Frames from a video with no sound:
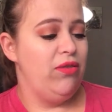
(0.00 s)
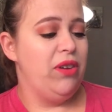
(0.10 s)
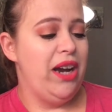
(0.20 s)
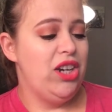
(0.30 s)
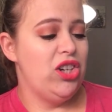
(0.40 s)

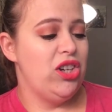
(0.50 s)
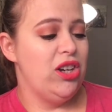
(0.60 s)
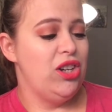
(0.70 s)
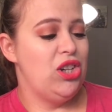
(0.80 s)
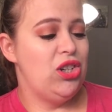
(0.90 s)
Fresh
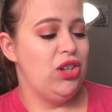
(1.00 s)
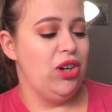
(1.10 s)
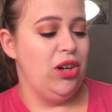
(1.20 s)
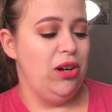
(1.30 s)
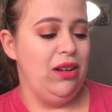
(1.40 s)

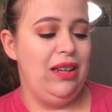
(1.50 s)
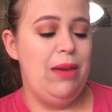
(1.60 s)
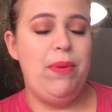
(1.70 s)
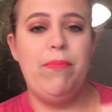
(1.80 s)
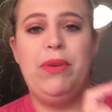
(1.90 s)
Sugar
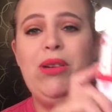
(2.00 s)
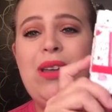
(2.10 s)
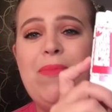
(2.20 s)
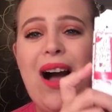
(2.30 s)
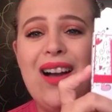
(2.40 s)
Lip
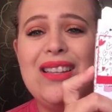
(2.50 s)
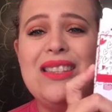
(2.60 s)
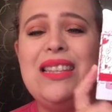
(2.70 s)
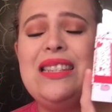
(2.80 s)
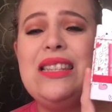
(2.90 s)
Beauty Box.
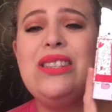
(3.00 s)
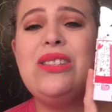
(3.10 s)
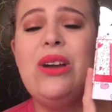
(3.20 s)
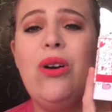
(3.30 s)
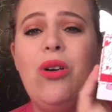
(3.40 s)
This is
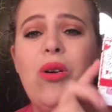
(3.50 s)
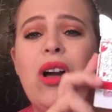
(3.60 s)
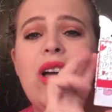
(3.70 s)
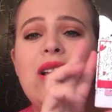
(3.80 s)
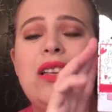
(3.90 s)
so
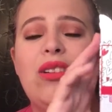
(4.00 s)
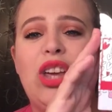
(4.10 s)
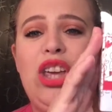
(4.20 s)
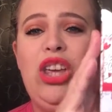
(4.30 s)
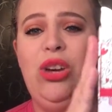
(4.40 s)

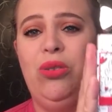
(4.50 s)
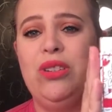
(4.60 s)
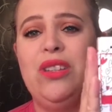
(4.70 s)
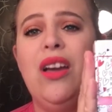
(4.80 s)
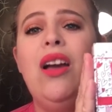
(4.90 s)

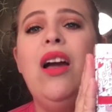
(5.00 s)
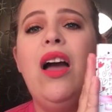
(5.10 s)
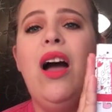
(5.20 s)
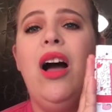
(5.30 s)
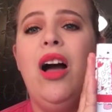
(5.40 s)
cute.
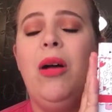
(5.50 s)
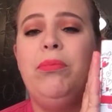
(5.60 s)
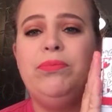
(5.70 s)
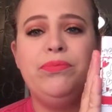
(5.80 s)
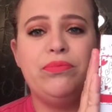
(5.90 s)

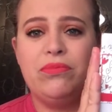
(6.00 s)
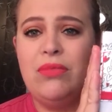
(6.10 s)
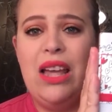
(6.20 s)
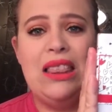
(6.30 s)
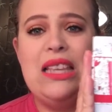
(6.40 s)

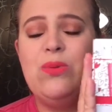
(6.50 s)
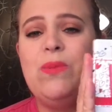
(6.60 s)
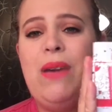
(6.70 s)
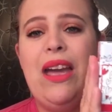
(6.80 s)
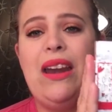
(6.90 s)
This
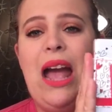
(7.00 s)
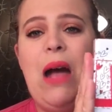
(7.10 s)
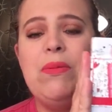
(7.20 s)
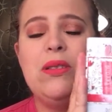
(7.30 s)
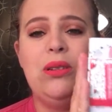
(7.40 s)
would make an
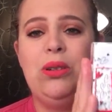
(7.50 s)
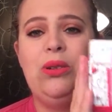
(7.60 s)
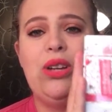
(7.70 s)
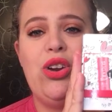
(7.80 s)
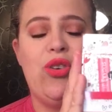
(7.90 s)

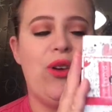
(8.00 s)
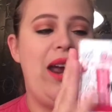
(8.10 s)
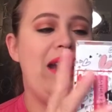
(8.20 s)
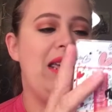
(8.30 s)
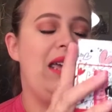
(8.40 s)
absolute
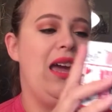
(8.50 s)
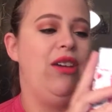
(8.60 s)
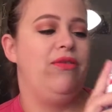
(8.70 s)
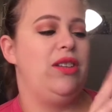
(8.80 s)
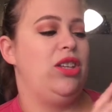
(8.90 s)
great
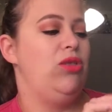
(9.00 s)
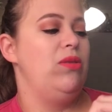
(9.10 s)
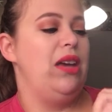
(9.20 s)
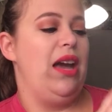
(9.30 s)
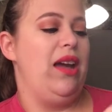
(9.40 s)
gift. You
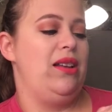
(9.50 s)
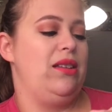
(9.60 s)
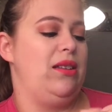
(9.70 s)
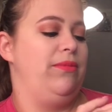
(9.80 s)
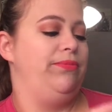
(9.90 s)

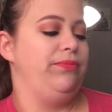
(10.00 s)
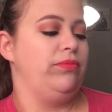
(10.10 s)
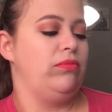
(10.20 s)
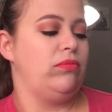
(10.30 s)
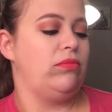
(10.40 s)
get
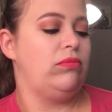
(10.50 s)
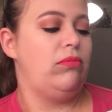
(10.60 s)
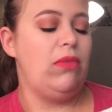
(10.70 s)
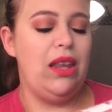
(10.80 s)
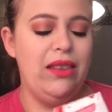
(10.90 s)

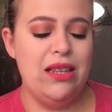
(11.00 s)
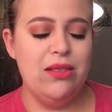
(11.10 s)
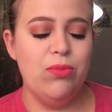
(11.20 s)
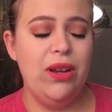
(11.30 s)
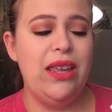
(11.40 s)
this
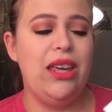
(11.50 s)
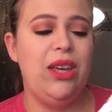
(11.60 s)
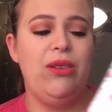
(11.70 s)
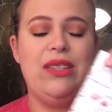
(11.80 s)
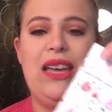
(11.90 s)
really
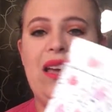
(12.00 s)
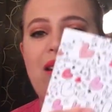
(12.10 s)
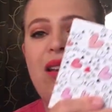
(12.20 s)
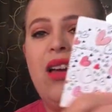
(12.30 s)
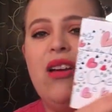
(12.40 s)
cute
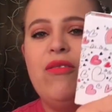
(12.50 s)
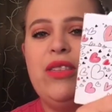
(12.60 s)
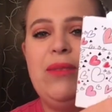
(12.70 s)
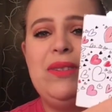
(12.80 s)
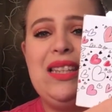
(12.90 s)
tin for
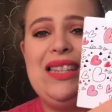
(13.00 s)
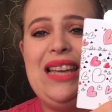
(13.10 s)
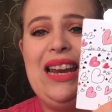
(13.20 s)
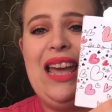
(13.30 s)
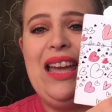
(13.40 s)
them to
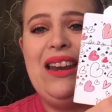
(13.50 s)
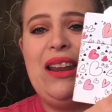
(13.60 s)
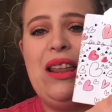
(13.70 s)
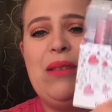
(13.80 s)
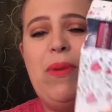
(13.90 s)
sit in,
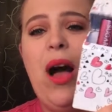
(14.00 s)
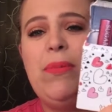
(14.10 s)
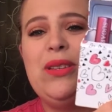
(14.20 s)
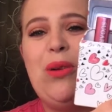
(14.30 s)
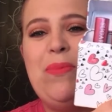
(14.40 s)
and it
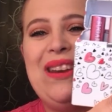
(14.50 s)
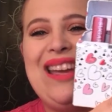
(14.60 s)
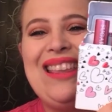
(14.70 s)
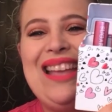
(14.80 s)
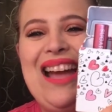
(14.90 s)
pops open like